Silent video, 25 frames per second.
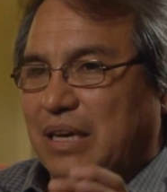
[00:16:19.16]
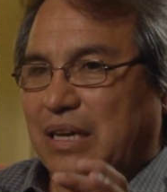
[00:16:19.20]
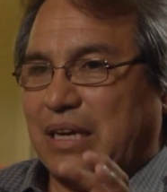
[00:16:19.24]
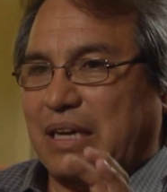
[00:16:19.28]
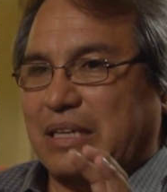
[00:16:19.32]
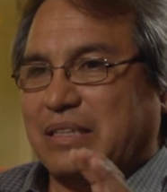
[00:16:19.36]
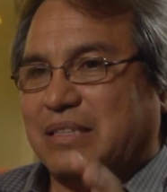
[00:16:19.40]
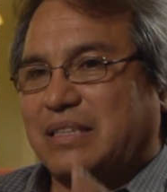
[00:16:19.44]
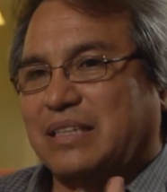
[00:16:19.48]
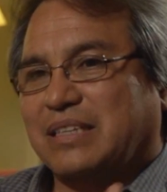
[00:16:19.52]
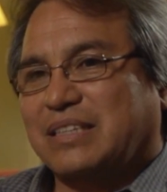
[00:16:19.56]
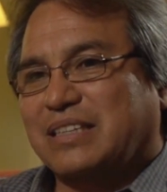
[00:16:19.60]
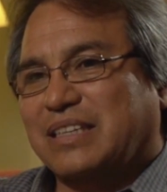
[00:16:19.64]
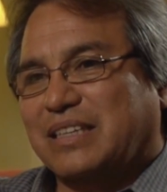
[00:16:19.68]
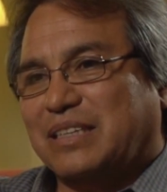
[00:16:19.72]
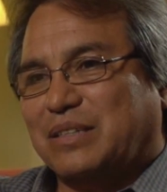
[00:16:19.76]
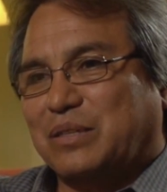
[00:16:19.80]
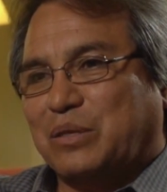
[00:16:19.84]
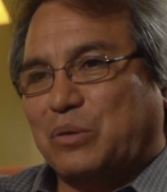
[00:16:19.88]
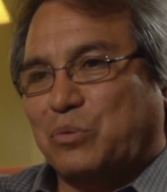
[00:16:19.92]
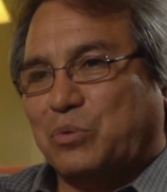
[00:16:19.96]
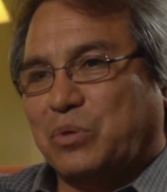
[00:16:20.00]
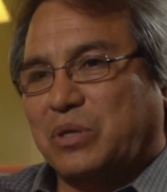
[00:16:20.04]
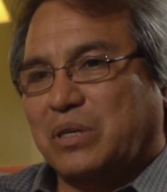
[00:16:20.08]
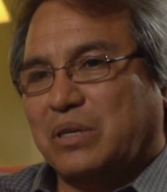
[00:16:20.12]
I think
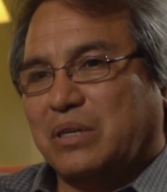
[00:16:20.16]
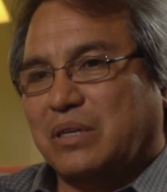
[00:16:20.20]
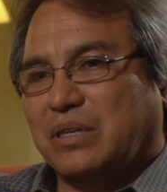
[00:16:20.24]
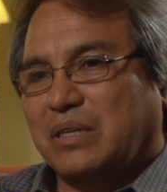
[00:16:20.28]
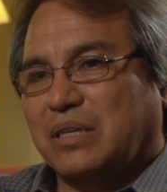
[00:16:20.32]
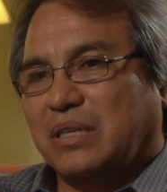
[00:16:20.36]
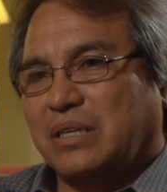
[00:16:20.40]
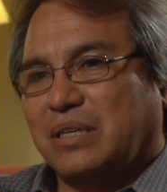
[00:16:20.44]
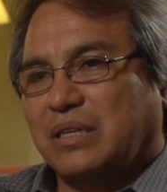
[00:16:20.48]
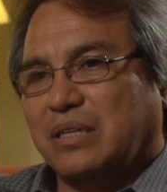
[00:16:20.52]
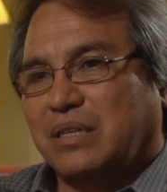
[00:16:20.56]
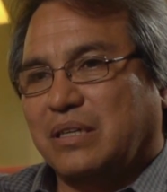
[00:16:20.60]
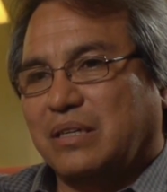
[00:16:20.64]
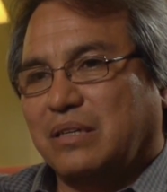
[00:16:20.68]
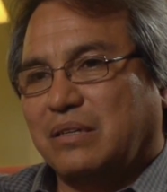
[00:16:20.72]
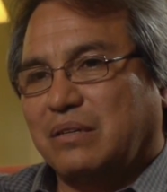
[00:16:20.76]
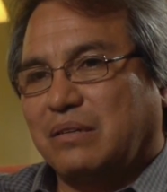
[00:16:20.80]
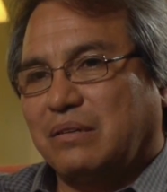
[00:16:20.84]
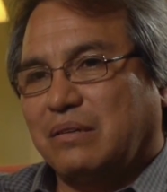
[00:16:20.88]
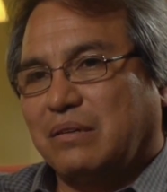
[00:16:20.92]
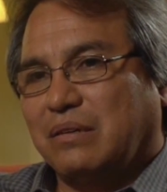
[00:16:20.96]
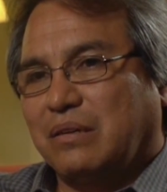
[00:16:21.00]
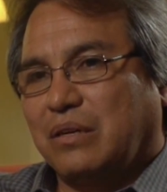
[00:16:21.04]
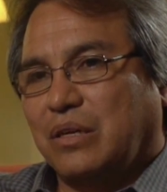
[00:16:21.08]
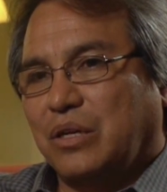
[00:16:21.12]
that we're in a
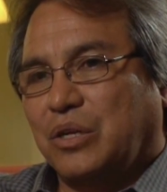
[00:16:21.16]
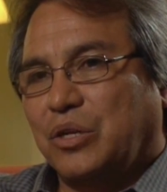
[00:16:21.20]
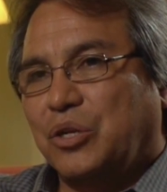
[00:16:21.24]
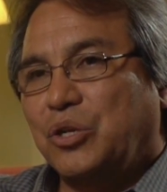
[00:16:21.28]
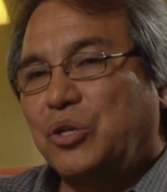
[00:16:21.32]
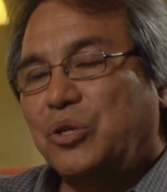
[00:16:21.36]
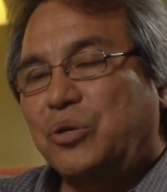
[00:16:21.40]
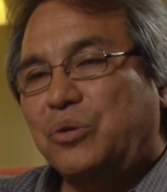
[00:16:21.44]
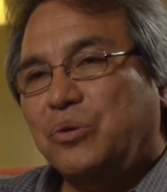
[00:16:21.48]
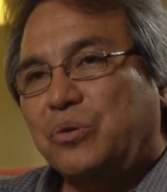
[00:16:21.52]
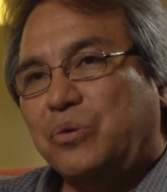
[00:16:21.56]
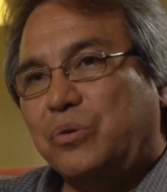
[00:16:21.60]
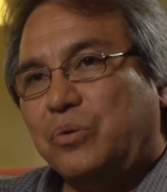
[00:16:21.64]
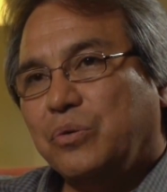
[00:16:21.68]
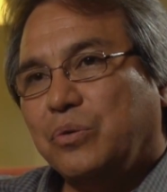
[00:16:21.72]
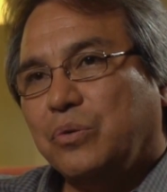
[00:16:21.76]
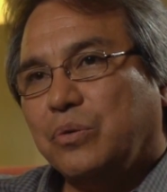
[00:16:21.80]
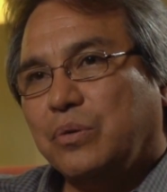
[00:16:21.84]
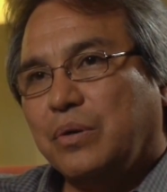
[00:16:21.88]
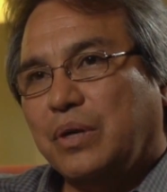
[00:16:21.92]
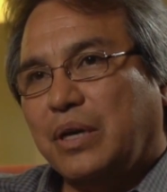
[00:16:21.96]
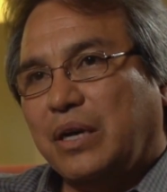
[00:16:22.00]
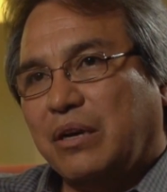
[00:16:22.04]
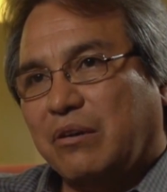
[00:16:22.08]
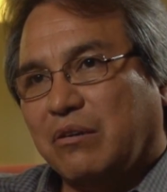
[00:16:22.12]

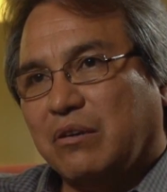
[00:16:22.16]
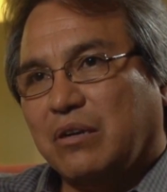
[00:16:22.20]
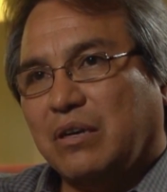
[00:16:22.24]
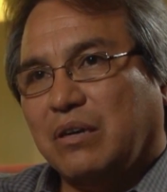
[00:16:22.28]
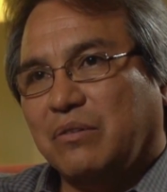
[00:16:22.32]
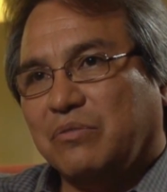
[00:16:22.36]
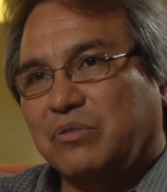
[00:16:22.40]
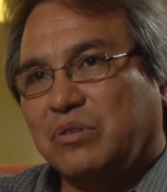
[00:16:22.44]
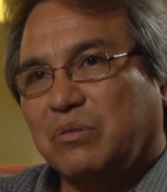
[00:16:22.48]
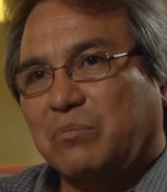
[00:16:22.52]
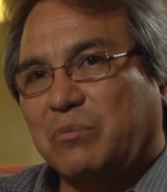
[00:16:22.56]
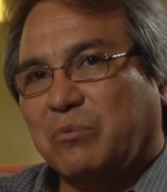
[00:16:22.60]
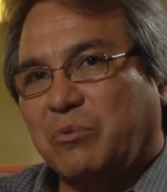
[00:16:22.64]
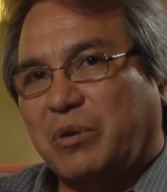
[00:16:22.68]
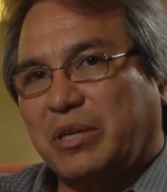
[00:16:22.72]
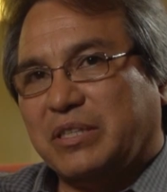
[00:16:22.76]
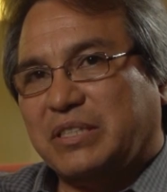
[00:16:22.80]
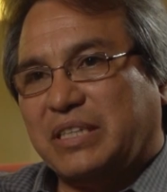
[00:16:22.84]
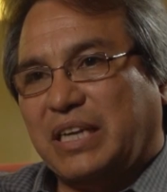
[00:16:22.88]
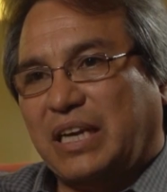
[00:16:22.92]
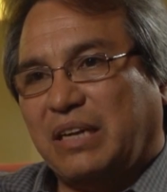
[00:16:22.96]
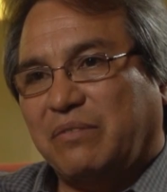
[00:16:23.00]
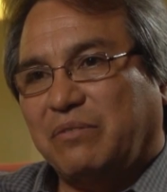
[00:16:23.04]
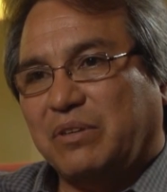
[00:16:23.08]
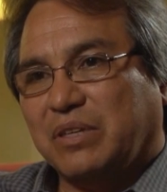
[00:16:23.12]
new era of human
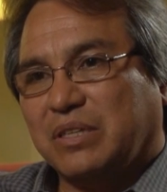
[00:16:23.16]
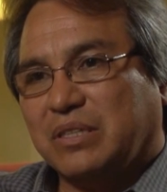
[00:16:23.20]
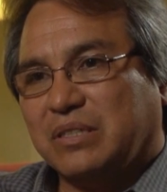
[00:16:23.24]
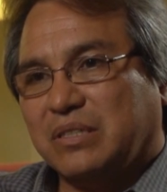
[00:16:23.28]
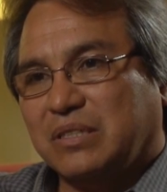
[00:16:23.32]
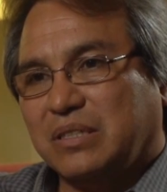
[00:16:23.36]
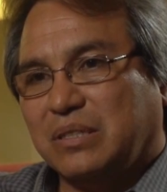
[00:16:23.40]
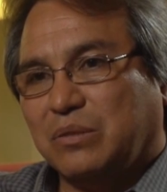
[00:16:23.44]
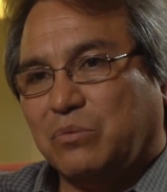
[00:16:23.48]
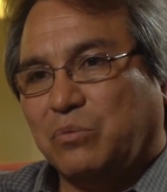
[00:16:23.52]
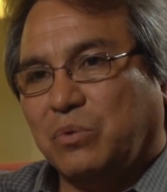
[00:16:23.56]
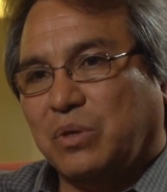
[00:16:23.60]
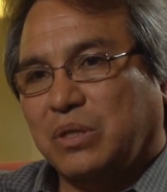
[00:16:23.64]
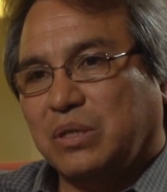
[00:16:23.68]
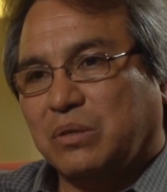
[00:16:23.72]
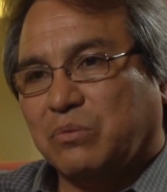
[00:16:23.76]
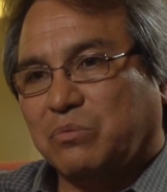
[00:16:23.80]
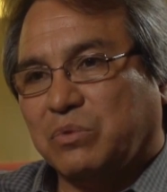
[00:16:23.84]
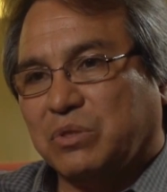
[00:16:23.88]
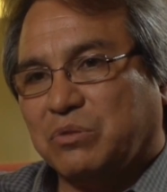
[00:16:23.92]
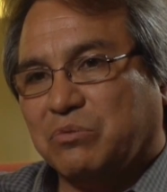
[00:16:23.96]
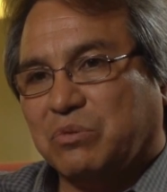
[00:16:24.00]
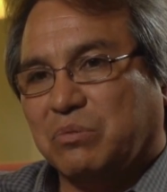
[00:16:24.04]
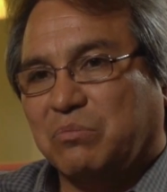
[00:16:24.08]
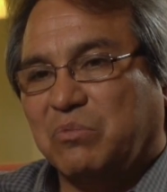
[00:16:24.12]
rights advocacy, one in
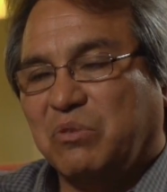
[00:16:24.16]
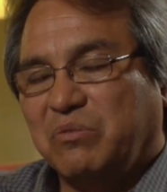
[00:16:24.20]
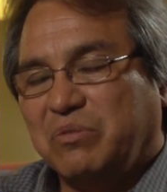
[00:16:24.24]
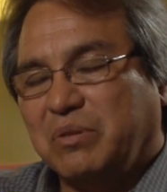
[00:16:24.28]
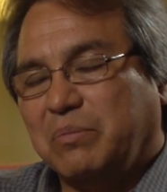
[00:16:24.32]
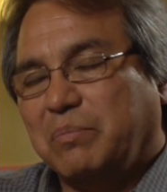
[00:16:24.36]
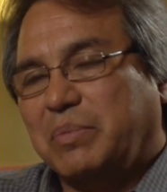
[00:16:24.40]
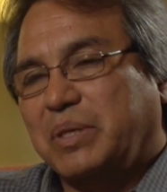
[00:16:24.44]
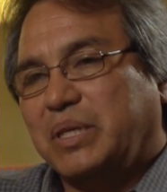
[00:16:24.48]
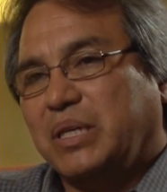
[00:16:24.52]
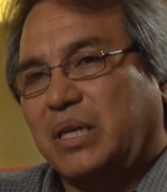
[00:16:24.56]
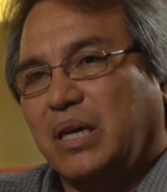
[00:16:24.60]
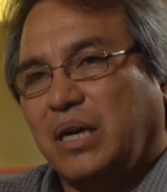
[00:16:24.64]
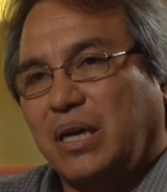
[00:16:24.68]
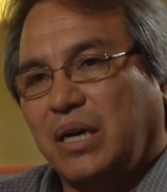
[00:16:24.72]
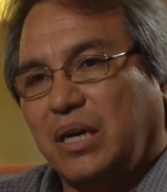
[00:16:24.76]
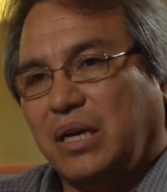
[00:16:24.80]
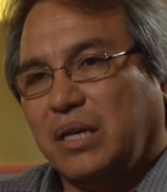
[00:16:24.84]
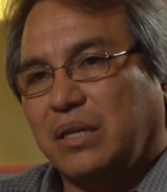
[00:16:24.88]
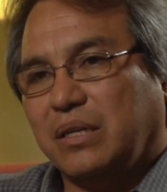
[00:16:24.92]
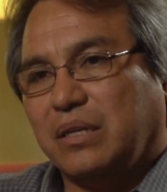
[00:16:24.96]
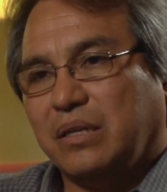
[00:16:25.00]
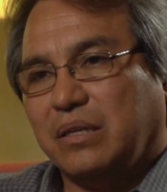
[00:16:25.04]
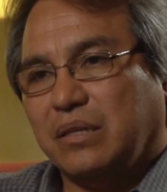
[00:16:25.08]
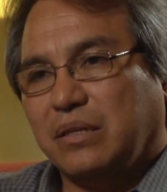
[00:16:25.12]
which we're moving
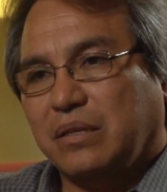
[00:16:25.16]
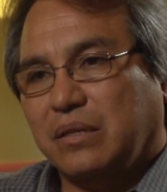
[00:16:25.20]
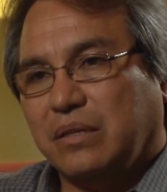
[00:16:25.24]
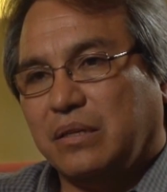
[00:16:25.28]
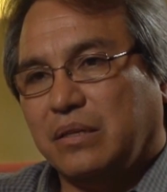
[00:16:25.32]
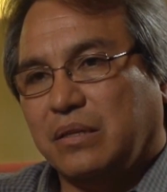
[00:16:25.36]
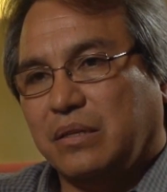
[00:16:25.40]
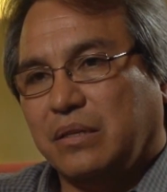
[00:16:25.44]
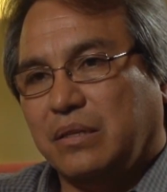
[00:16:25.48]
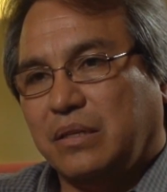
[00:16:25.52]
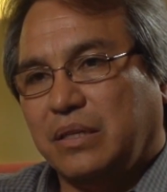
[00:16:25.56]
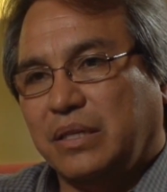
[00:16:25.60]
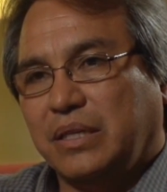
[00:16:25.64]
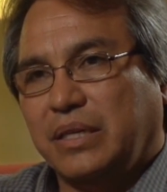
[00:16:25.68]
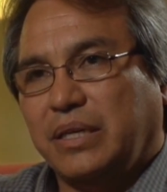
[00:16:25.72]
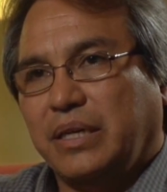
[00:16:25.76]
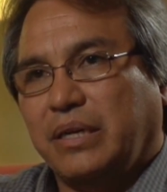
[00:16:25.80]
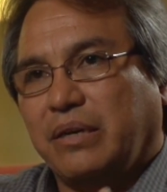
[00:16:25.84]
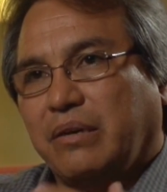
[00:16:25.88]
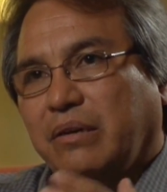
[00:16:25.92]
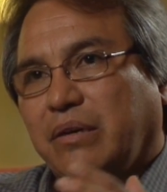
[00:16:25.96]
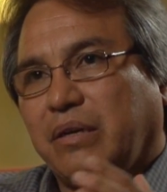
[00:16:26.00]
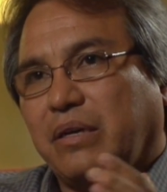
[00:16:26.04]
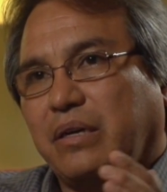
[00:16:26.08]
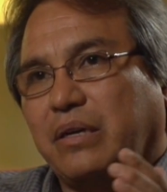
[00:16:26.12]
beyond the
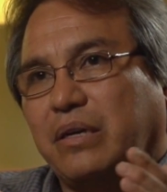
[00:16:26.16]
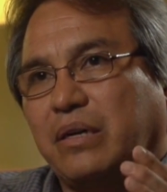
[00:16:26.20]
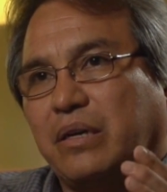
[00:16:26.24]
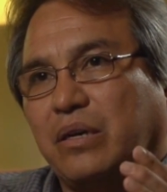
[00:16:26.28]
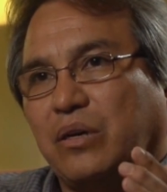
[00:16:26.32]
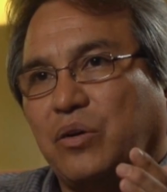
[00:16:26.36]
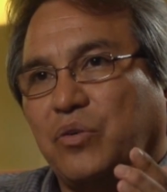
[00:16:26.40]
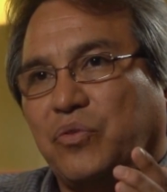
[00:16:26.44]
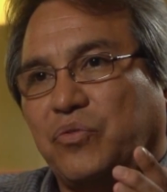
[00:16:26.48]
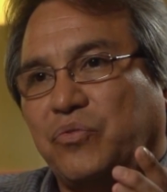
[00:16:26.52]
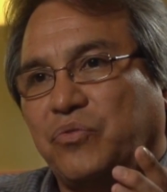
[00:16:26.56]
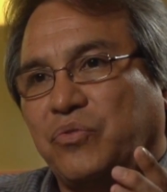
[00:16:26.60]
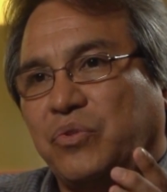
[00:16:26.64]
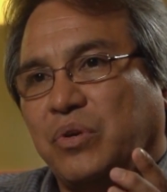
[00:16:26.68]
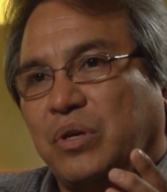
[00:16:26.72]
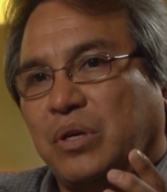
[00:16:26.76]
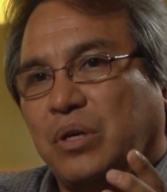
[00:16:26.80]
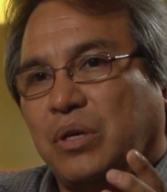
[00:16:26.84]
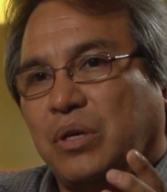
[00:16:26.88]
era of